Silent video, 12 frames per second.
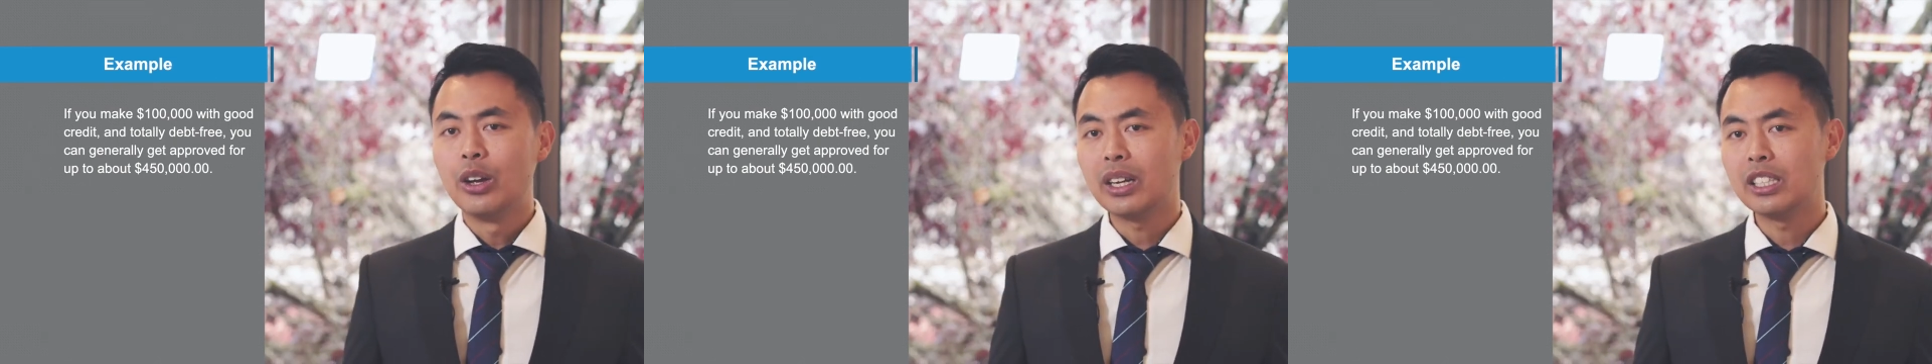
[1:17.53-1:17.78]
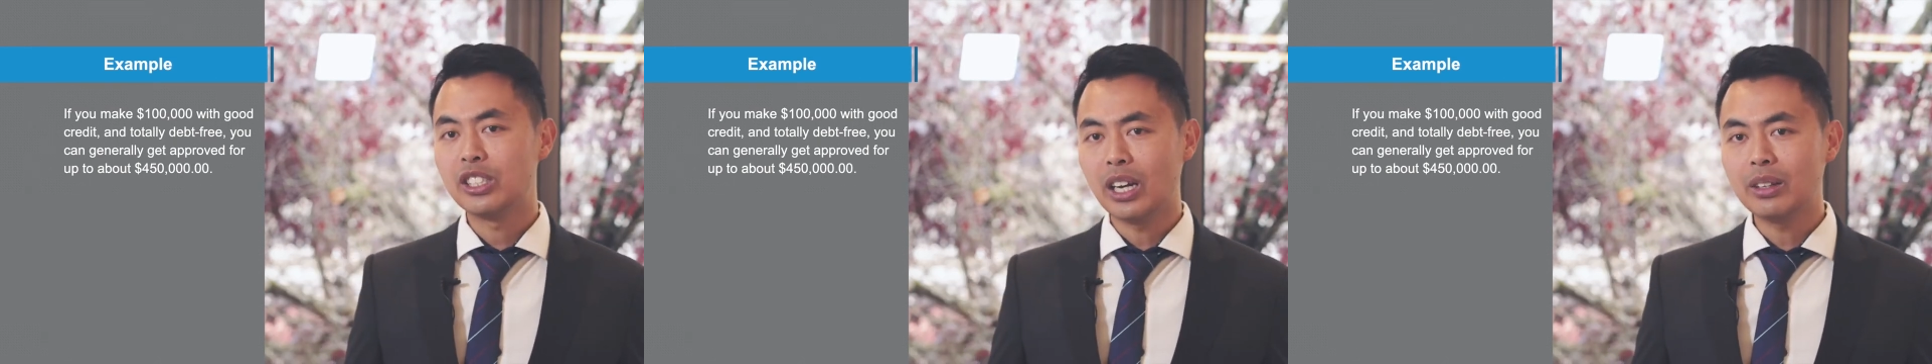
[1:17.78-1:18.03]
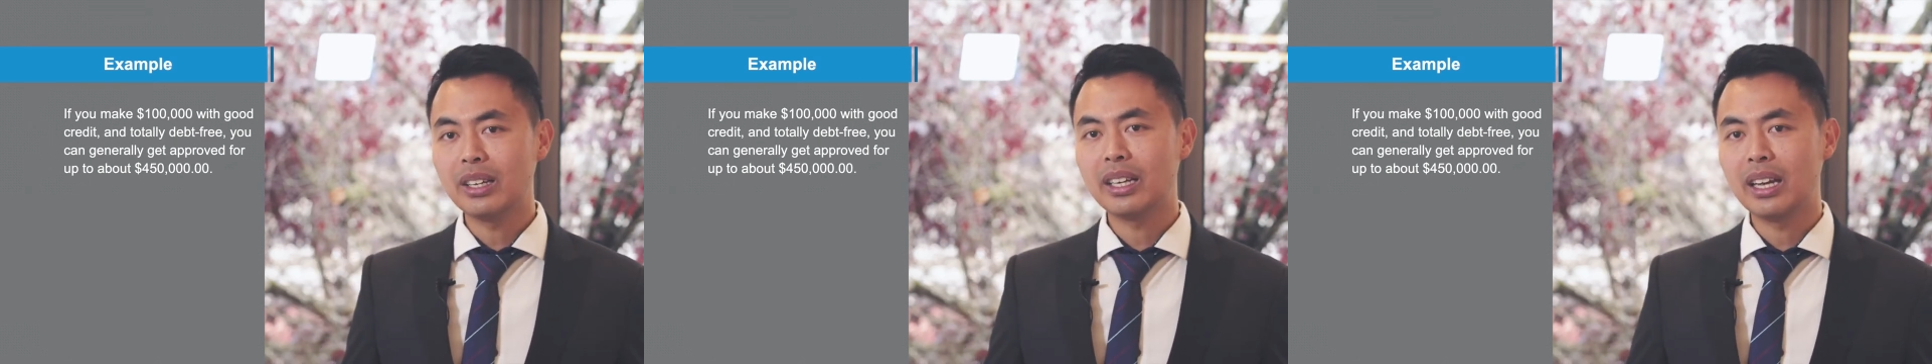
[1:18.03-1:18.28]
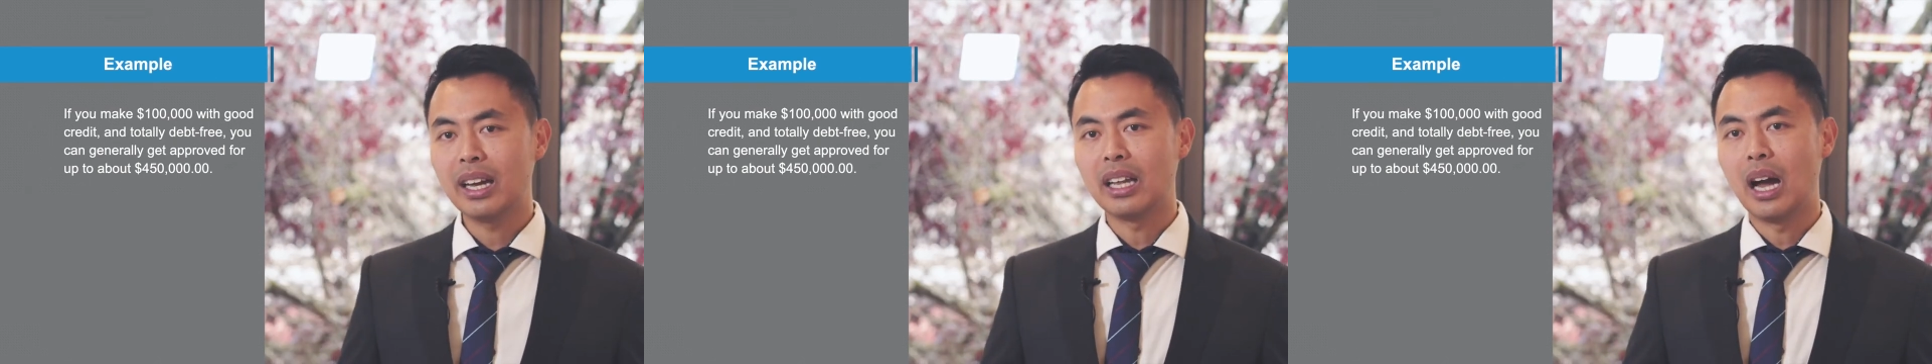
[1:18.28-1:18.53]
you can generally
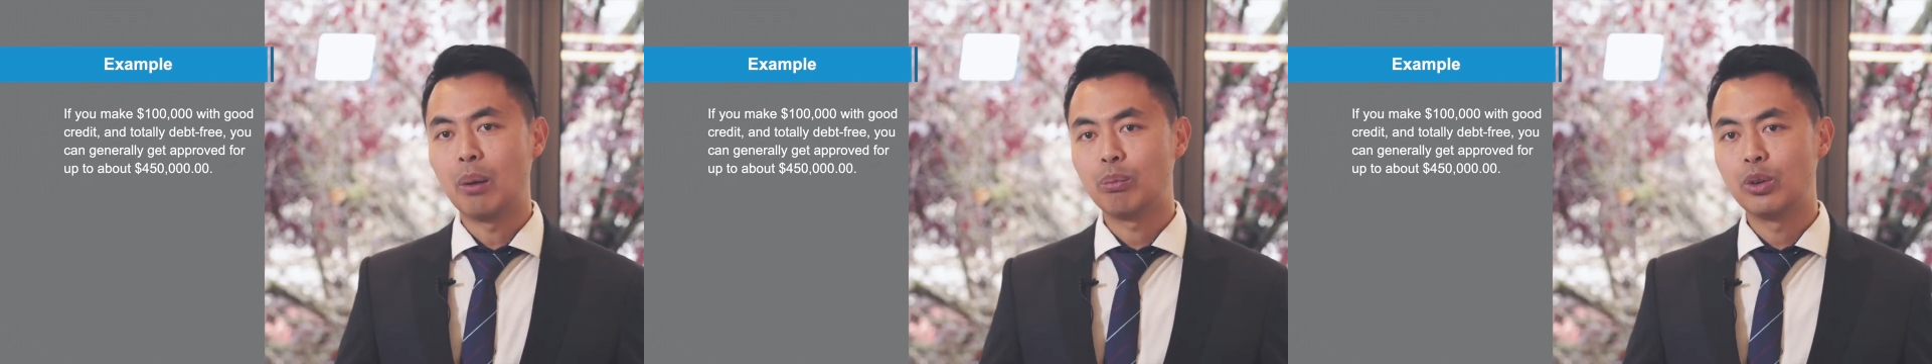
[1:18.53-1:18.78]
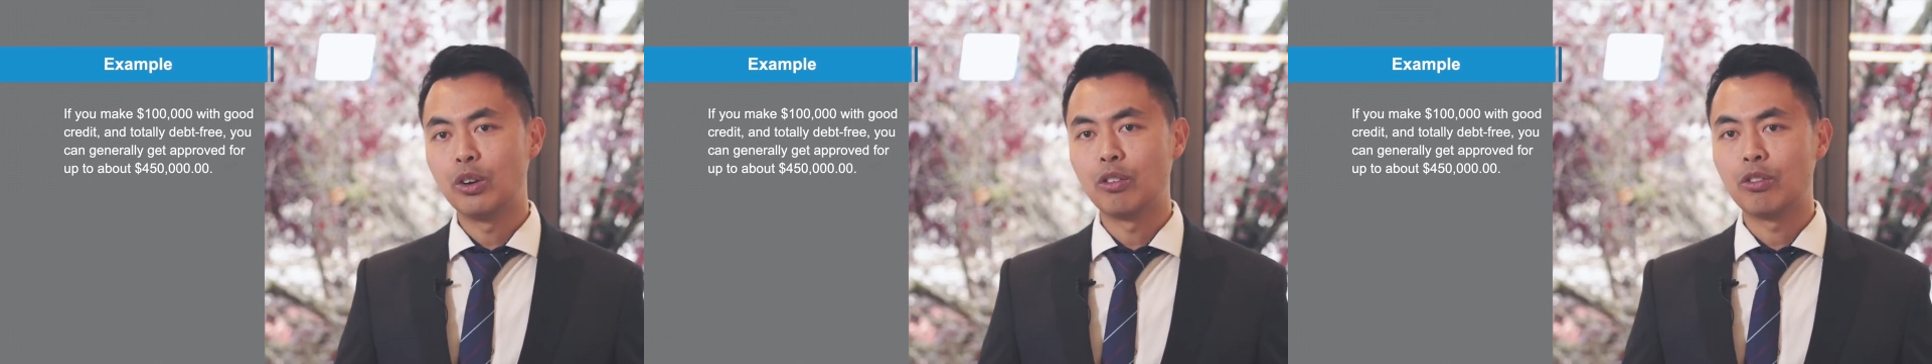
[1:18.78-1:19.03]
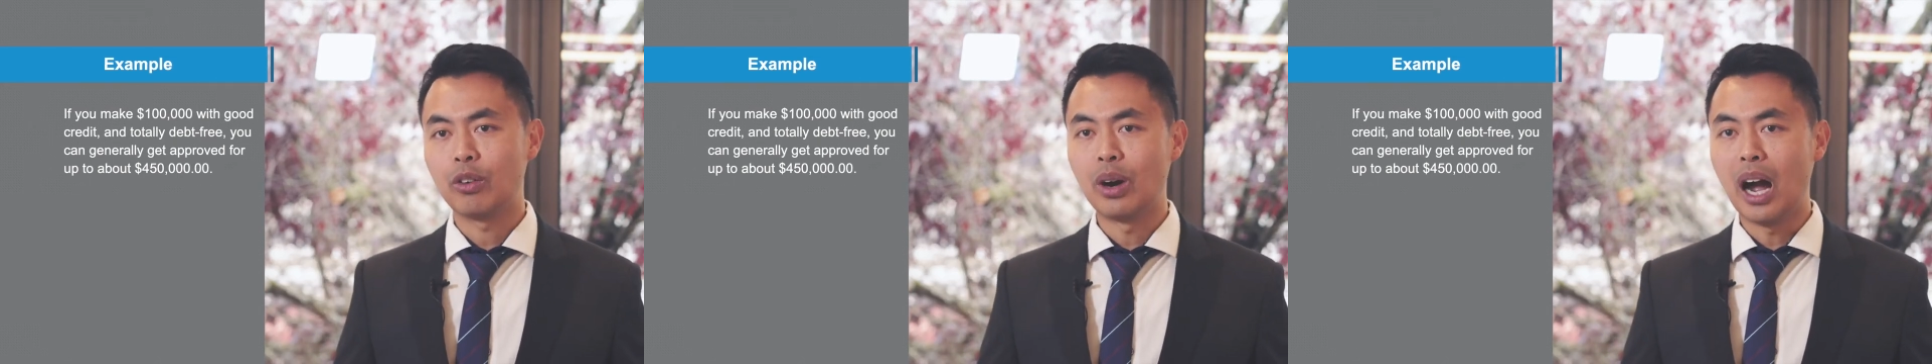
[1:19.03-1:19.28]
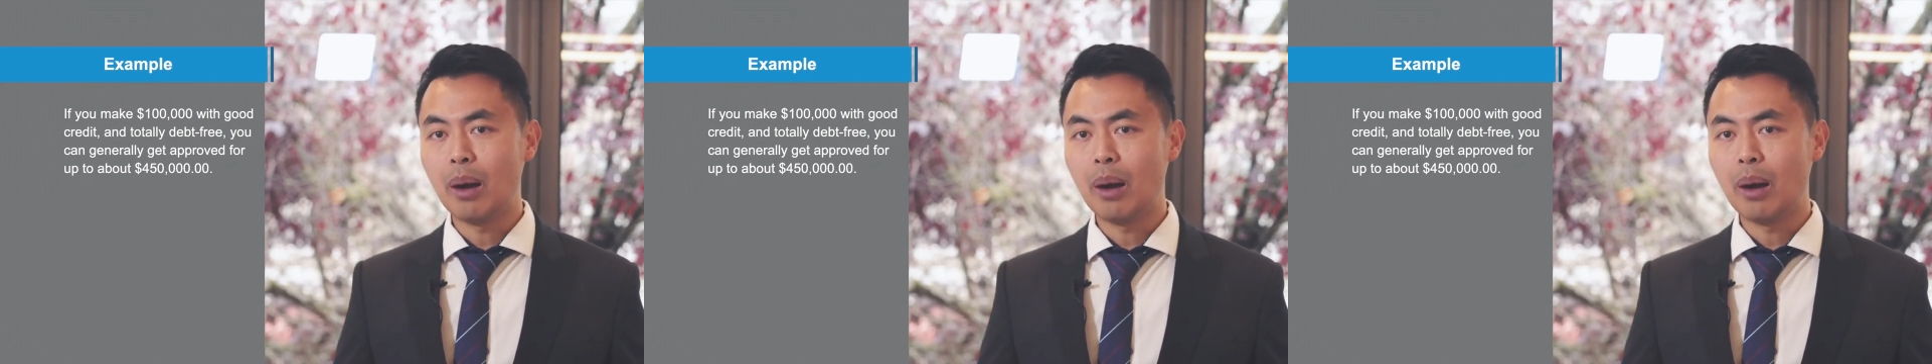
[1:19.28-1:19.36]
get approved for